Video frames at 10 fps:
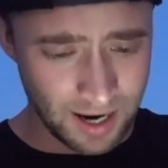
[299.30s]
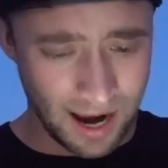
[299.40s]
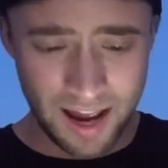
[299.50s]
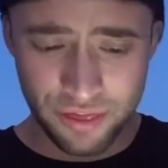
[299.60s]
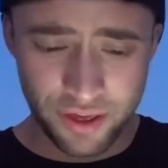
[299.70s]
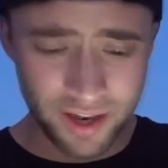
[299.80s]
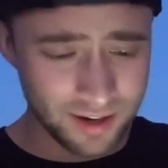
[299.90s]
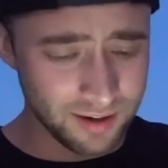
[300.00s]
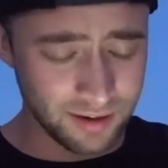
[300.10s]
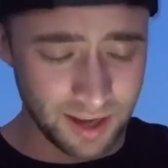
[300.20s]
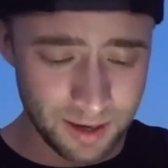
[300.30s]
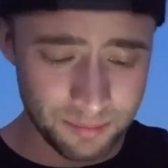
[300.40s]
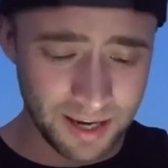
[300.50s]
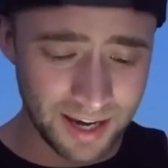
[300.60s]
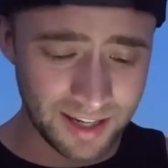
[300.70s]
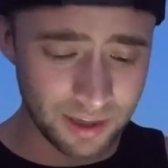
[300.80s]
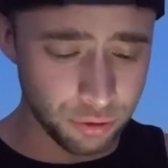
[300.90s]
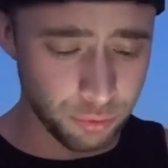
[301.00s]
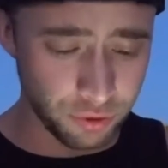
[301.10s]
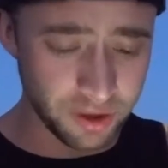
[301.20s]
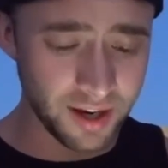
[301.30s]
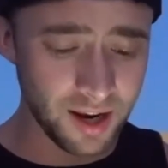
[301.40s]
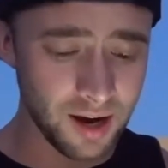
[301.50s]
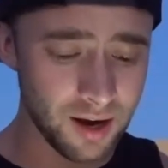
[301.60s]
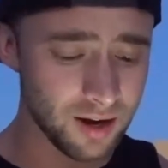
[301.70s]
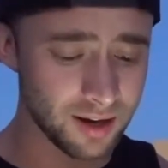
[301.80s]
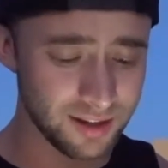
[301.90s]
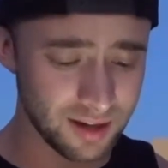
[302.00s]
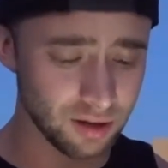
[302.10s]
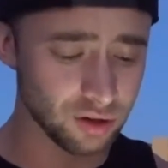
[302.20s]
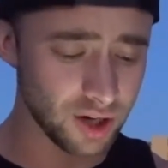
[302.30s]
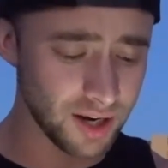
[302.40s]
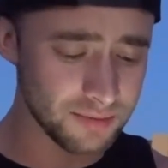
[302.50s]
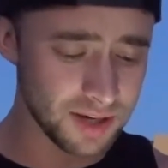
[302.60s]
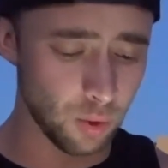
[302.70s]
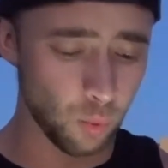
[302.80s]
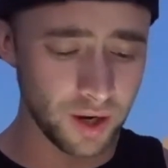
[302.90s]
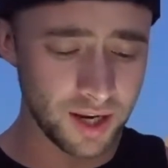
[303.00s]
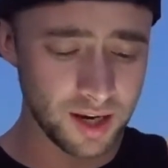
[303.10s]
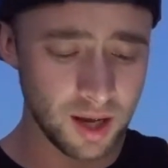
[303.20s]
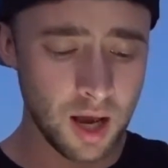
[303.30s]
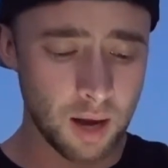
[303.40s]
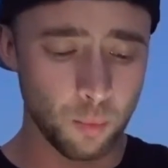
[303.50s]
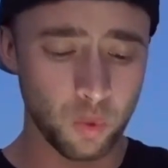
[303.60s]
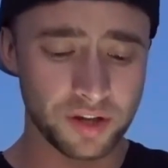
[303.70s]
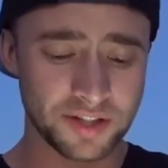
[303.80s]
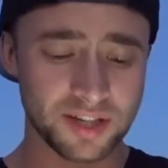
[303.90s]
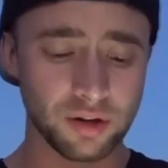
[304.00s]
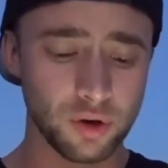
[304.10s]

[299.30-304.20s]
I think him gaining 3 kilograms in a week with still the